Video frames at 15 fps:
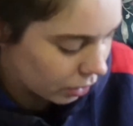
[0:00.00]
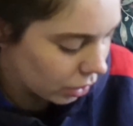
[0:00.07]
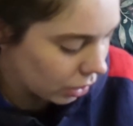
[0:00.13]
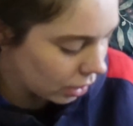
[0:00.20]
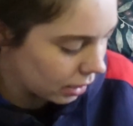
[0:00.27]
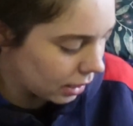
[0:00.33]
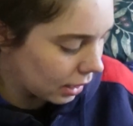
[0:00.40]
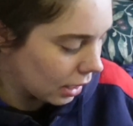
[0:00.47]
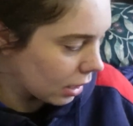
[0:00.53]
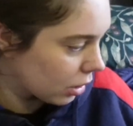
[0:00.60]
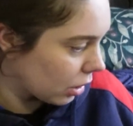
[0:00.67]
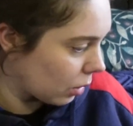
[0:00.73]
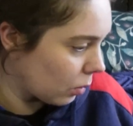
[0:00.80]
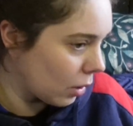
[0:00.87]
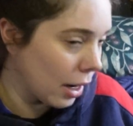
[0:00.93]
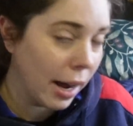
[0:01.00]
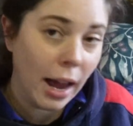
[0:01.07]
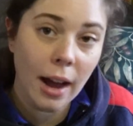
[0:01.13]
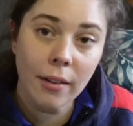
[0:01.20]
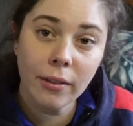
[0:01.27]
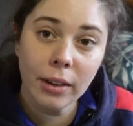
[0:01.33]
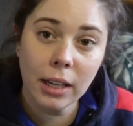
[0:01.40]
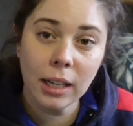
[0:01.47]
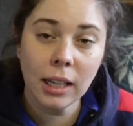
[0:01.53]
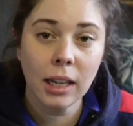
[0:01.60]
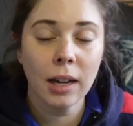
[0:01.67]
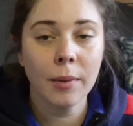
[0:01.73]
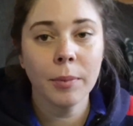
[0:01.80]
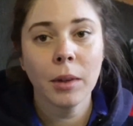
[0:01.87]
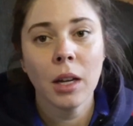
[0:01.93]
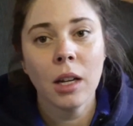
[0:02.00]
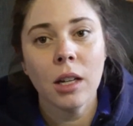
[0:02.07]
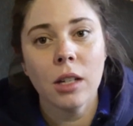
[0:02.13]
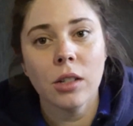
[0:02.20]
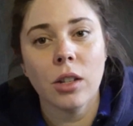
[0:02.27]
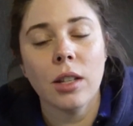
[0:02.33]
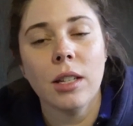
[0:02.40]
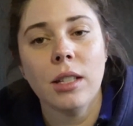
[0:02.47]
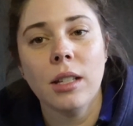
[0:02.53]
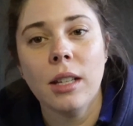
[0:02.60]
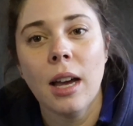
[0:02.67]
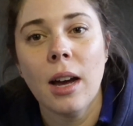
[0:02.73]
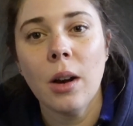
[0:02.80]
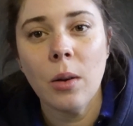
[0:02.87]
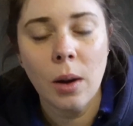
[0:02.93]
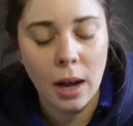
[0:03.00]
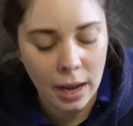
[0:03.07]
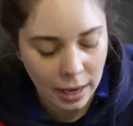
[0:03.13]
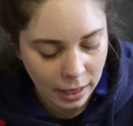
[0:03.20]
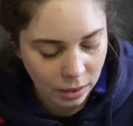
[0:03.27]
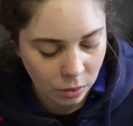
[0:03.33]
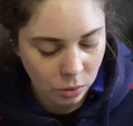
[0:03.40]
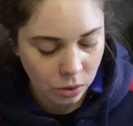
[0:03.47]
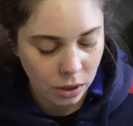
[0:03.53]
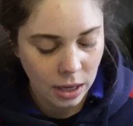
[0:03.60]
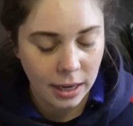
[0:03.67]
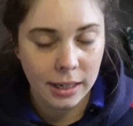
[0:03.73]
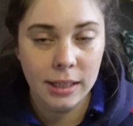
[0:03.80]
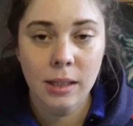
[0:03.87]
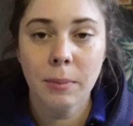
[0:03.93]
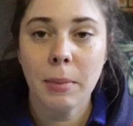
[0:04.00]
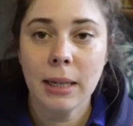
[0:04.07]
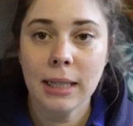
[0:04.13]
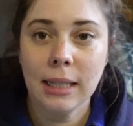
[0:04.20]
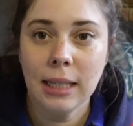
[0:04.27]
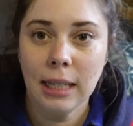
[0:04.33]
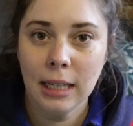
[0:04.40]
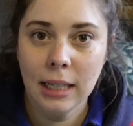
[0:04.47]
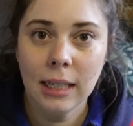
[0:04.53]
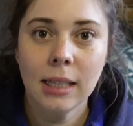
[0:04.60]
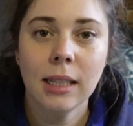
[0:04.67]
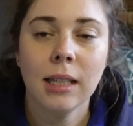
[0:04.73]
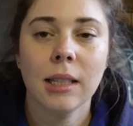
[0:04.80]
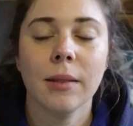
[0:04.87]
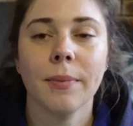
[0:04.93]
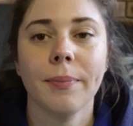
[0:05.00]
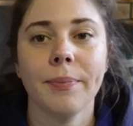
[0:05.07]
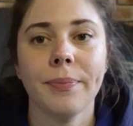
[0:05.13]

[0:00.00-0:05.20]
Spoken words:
just got to see actually what I have in here. So this is how I organize my seeds.